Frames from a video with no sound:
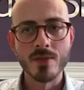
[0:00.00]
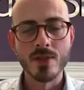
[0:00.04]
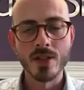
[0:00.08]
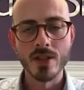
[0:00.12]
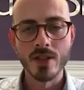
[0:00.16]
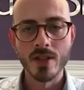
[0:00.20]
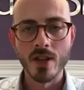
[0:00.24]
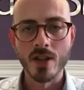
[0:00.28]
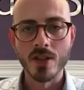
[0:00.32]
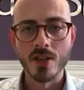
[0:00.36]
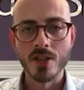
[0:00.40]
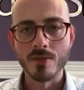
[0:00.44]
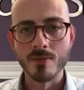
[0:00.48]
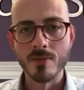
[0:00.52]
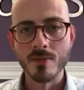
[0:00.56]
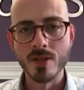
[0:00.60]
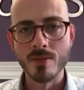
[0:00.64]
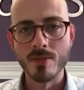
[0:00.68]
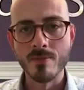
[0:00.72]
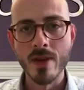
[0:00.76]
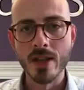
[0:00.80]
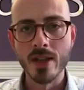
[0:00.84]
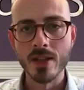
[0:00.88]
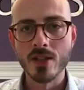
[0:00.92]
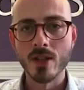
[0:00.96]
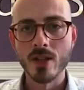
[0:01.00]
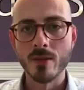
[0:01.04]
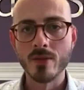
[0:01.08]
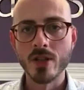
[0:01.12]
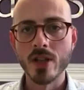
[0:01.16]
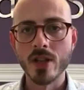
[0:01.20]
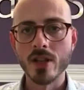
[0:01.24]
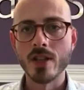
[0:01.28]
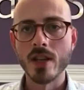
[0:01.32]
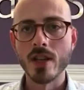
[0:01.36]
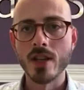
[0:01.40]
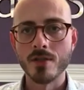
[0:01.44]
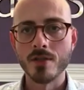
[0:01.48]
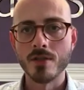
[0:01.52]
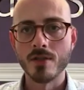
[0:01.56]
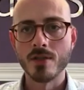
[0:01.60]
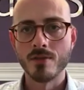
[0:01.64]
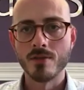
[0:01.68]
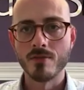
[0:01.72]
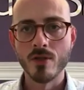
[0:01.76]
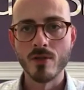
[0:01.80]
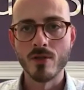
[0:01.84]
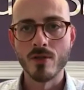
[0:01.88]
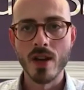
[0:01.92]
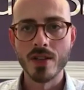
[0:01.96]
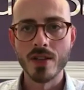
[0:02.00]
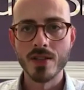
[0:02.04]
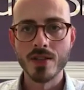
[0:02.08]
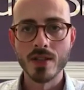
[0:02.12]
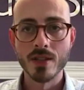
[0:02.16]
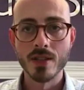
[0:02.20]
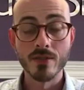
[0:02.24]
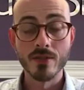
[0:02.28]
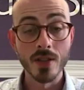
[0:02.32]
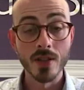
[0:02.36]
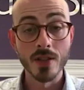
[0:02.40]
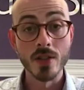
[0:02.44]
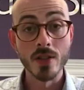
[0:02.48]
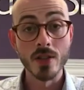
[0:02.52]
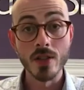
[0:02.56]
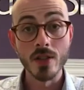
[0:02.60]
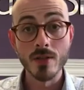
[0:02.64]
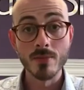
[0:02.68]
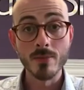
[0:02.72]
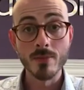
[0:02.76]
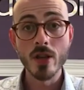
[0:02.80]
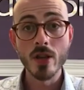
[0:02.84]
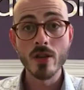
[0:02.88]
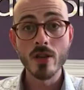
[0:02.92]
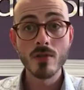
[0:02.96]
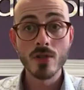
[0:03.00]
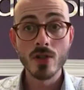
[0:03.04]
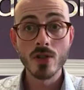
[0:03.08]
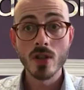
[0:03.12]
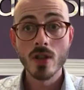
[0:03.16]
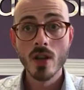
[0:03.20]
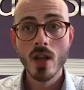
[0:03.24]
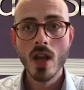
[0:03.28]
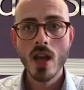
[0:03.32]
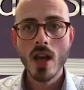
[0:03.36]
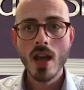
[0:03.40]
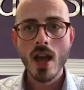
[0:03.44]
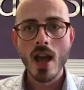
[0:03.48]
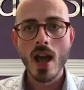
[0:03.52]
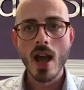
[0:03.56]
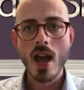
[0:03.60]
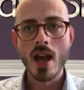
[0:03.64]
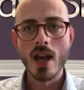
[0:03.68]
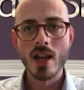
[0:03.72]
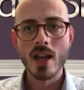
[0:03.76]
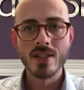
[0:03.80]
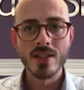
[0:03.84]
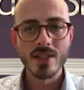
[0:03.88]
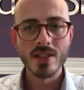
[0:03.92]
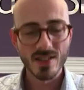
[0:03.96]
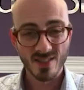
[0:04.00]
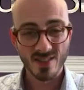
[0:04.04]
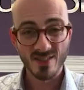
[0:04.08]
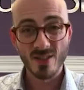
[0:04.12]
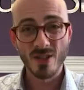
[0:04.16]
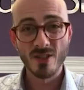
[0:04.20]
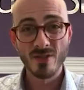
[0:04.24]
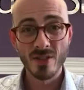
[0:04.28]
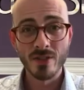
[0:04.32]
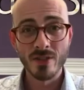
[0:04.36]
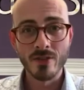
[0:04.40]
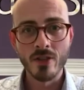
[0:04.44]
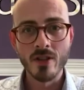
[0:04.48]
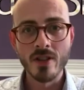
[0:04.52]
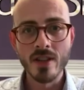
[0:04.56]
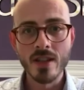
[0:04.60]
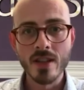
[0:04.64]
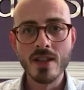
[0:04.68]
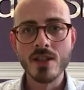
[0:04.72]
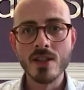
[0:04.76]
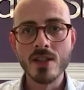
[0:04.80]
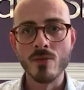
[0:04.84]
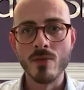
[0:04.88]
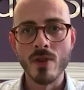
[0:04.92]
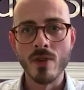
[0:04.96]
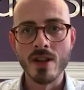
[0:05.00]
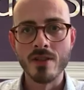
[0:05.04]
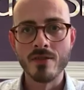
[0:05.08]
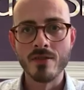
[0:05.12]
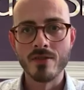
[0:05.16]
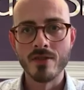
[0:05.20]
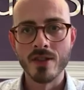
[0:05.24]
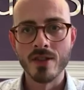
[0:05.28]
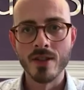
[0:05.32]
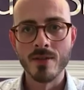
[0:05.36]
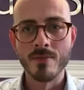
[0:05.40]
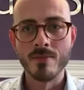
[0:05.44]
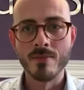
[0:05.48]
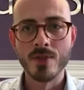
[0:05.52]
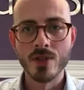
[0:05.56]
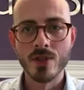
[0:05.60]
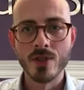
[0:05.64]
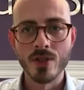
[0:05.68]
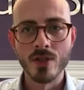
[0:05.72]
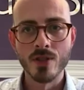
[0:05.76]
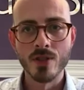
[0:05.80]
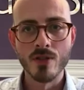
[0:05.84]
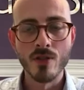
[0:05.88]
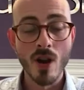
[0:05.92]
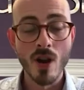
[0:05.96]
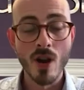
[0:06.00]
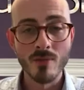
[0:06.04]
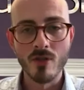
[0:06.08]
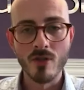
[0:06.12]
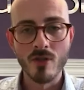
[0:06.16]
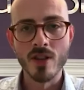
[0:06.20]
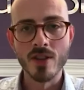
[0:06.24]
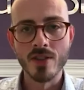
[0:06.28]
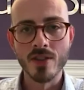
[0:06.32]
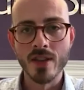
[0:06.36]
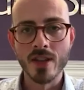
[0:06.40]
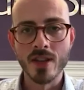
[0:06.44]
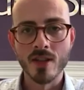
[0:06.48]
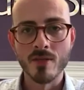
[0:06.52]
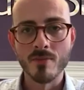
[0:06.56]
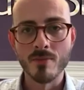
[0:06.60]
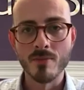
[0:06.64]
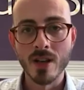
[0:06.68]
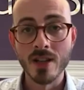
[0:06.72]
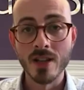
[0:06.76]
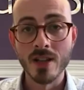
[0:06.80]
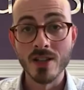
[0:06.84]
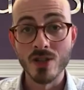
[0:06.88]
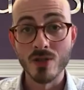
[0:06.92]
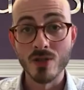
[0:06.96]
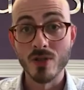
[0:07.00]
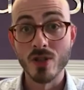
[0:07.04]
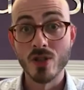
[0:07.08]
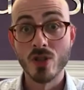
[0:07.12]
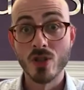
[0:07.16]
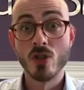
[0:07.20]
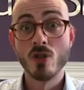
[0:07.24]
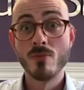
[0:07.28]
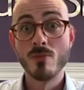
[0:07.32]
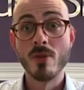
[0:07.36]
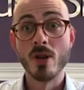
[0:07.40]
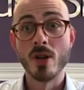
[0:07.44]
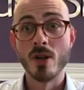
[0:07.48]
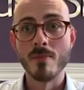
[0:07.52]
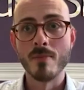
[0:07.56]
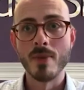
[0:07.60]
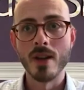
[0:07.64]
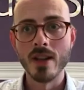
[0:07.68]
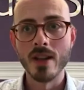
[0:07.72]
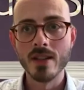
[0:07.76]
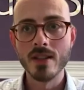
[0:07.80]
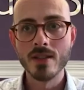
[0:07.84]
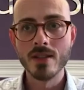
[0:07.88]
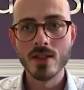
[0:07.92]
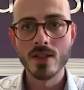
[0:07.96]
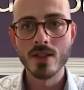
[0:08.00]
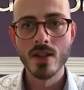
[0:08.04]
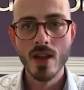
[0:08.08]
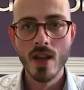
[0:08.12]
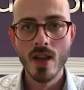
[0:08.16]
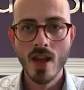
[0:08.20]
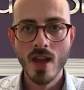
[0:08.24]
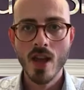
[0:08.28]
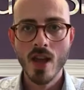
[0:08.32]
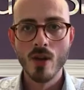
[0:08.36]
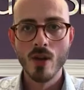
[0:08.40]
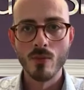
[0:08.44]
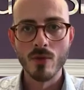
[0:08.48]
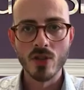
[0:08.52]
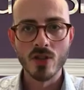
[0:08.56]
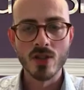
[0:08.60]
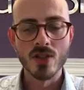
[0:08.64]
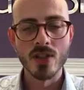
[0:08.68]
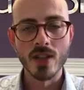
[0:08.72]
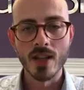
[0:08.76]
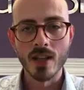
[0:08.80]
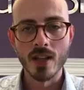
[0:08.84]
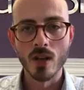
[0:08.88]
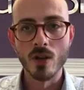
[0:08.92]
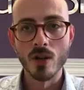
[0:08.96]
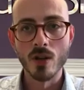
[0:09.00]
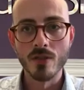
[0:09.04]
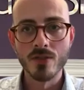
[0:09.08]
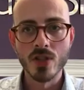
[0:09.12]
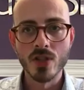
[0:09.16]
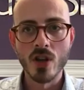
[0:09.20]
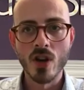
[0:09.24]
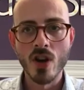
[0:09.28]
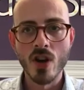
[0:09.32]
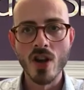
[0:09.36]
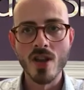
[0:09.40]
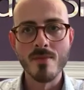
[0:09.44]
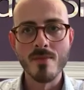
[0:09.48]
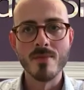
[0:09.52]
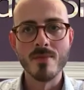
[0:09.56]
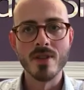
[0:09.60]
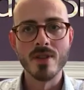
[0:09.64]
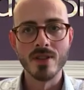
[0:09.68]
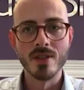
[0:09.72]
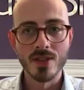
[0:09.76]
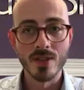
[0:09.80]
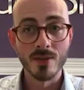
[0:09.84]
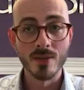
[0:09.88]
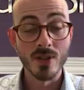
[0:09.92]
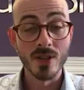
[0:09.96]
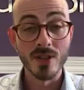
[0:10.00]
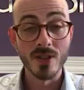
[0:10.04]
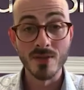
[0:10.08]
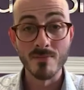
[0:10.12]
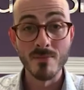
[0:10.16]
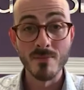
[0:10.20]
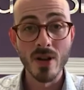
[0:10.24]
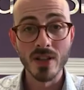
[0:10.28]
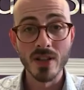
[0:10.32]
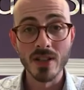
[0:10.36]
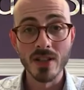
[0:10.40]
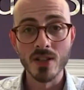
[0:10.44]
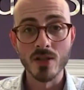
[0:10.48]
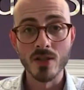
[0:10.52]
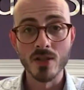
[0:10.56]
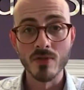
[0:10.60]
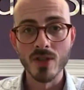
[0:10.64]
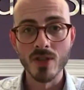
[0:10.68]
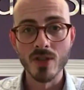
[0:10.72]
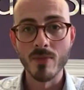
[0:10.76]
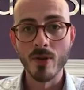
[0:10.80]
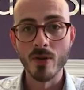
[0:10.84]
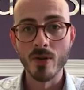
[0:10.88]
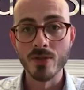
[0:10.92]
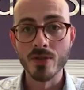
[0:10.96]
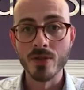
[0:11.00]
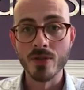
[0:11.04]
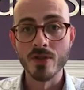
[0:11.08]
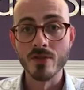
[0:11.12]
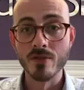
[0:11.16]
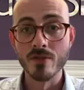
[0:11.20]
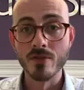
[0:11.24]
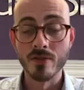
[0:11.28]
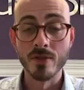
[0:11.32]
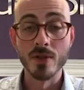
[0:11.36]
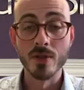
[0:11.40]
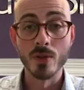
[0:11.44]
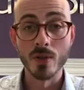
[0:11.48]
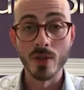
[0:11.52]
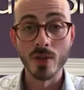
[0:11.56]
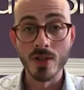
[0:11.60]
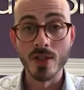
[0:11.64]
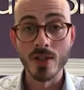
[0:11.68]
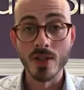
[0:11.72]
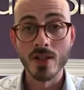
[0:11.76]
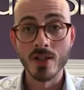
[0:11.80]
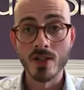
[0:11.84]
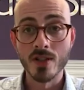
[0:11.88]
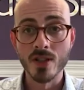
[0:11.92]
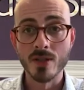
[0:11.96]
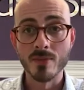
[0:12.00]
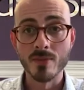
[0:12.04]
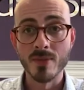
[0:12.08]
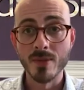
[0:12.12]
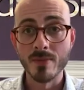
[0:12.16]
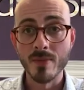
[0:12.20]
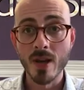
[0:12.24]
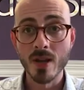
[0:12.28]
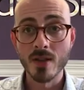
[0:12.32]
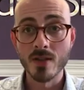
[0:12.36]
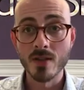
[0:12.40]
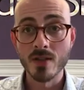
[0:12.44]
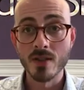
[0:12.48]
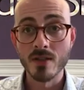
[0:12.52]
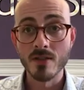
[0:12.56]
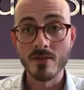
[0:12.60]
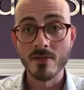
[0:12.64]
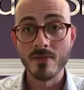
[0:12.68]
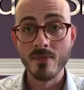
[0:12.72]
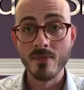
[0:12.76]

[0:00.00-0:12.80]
see customers make subject access requests if there's a dispute, and it's often a very easy way for them to upgrade their complaint to a super complaint, which can take a lot of time and sometimes money to respond to from the organisation's perspective.